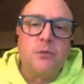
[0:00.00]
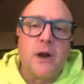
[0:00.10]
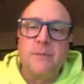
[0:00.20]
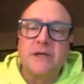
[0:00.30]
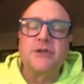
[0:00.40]

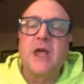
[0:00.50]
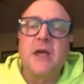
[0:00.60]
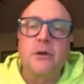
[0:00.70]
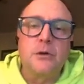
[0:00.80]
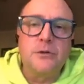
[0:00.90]
because you run a
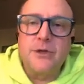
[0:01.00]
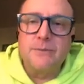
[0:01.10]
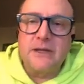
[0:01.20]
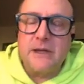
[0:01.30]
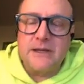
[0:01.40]
big
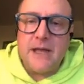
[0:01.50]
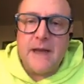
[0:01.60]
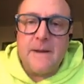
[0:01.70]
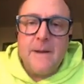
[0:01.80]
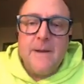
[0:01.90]
sale or
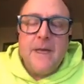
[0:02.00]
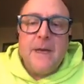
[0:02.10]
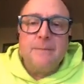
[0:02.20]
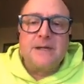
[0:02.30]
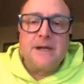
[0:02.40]
something like that.
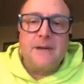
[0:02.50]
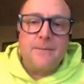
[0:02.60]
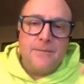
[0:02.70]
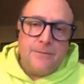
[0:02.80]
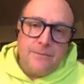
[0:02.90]

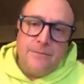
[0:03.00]
But